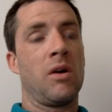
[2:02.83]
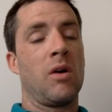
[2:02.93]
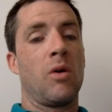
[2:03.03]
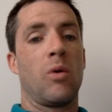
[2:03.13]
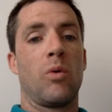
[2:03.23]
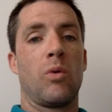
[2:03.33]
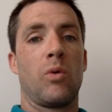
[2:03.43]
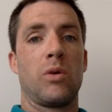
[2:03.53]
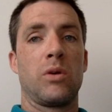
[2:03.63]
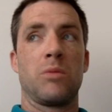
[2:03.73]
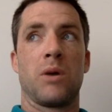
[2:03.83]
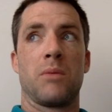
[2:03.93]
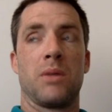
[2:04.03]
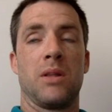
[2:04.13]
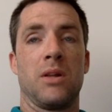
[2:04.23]
or you might
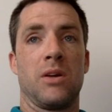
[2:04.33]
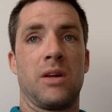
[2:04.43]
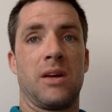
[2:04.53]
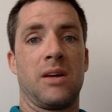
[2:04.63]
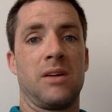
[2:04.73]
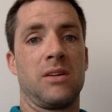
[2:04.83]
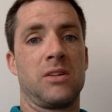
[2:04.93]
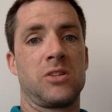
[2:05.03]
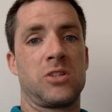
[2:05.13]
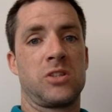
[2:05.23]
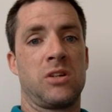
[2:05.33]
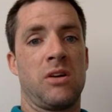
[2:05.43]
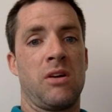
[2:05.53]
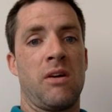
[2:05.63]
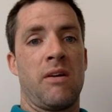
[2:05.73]
be learning English
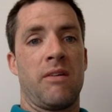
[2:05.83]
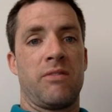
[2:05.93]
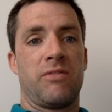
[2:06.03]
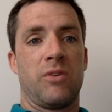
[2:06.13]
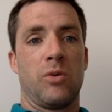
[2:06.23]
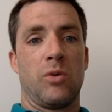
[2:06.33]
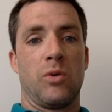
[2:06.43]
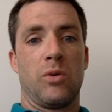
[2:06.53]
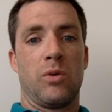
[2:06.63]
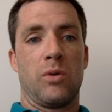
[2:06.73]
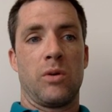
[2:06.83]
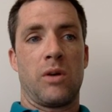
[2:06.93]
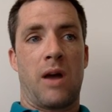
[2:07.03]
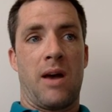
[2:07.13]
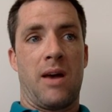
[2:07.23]
for
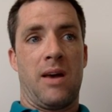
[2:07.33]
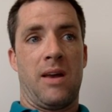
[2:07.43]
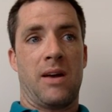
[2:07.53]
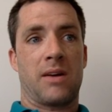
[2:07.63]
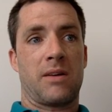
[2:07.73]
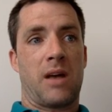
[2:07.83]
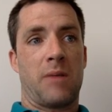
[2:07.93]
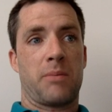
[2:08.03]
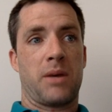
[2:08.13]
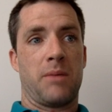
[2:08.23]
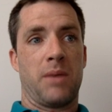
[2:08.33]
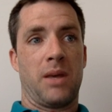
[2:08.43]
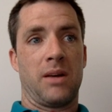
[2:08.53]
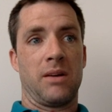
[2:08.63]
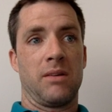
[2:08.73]
an
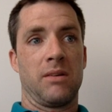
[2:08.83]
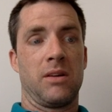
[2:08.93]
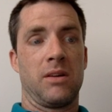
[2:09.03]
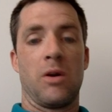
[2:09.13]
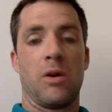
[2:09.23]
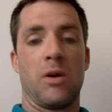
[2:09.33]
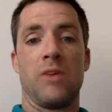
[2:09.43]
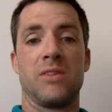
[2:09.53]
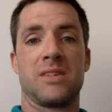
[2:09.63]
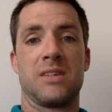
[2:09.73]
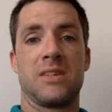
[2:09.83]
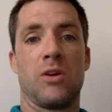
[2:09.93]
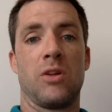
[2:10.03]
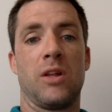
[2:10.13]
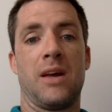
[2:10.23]
upcoming overseas
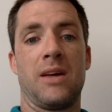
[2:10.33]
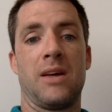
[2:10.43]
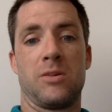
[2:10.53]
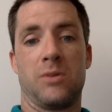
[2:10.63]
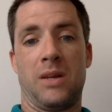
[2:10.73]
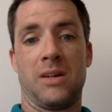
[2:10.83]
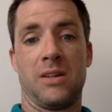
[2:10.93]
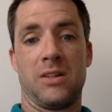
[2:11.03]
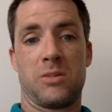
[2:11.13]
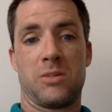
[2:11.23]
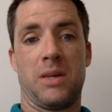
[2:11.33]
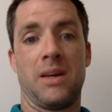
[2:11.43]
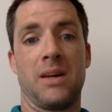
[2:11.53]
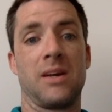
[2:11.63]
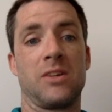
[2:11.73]
holiday to an
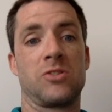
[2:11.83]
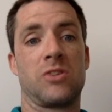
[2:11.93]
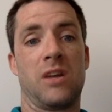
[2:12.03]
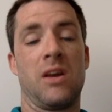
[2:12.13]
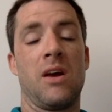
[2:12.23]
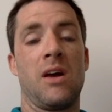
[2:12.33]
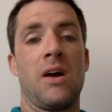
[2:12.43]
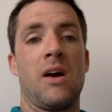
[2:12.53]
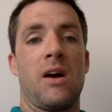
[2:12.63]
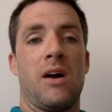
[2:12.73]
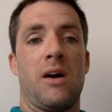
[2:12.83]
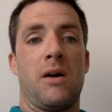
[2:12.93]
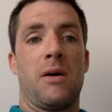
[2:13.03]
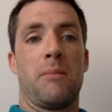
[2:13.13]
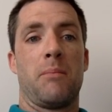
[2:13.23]
English-speaking country.
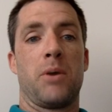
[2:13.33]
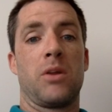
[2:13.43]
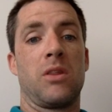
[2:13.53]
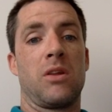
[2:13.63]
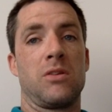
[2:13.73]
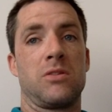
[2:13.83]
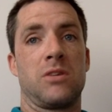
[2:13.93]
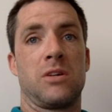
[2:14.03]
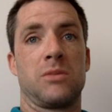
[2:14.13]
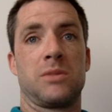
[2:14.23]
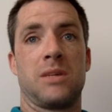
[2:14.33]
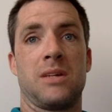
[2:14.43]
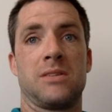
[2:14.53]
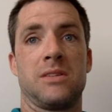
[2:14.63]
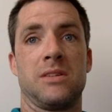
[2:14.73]
Both of those
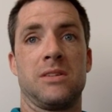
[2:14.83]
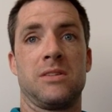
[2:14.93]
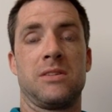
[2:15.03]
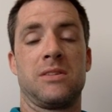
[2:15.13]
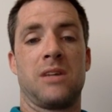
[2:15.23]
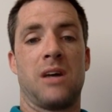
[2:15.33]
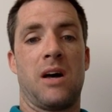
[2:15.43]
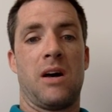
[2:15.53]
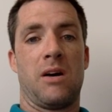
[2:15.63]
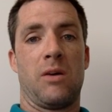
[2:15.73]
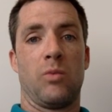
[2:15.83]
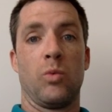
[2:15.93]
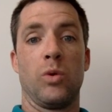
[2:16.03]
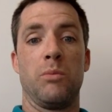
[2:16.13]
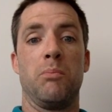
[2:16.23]
circumstances
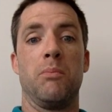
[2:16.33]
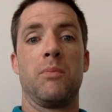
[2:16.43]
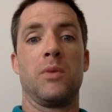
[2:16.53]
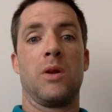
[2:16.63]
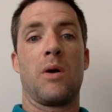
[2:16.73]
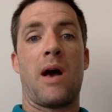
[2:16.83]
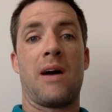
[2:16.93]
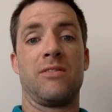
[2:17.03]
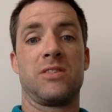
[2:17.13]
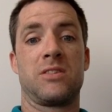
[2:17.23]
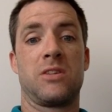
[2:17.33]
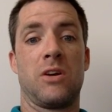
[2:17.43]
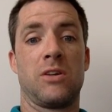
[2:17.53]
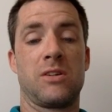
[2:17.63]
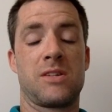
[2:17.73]
would have
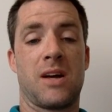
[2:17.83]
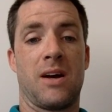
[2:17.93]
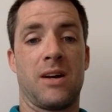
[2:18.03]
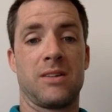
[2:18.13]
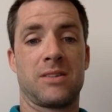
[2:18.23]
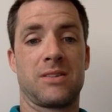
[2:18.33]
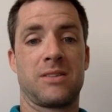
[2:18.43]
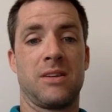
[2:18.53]
certain tasks